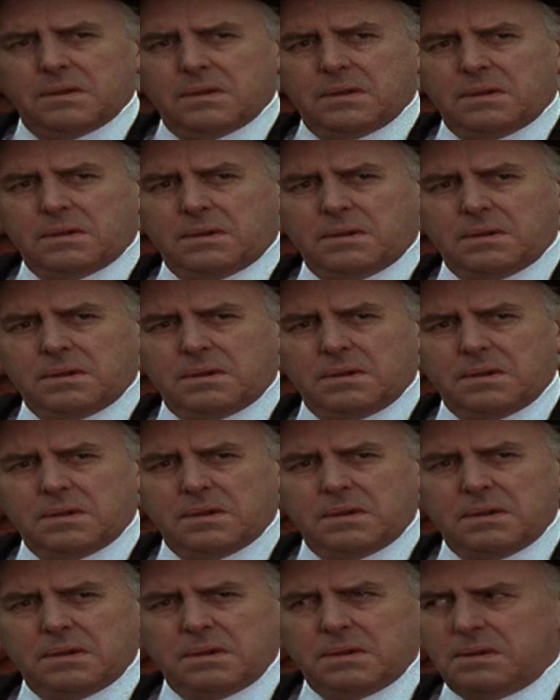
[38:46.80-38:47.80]

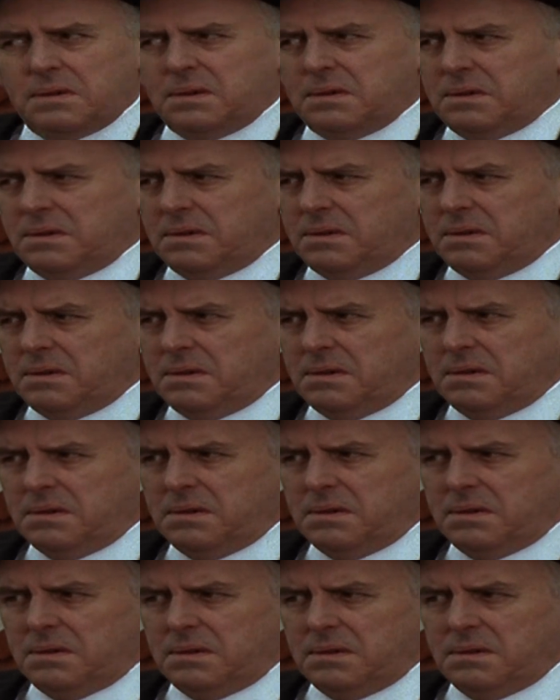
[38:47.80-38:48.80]

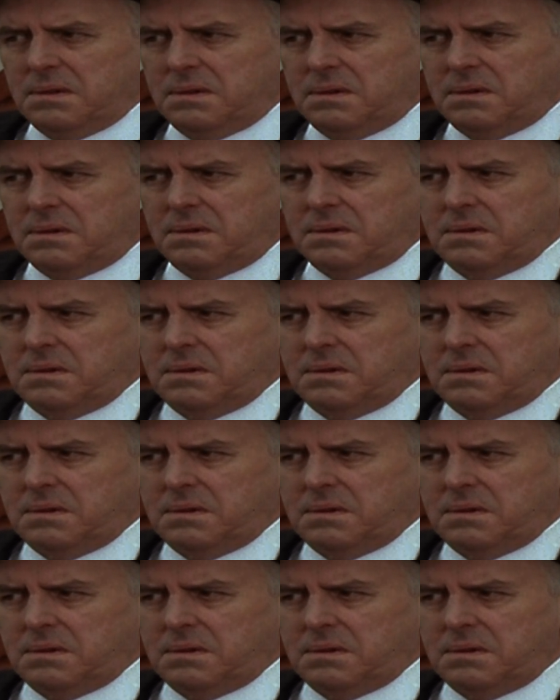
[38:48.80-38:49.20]
The person shown says nothing.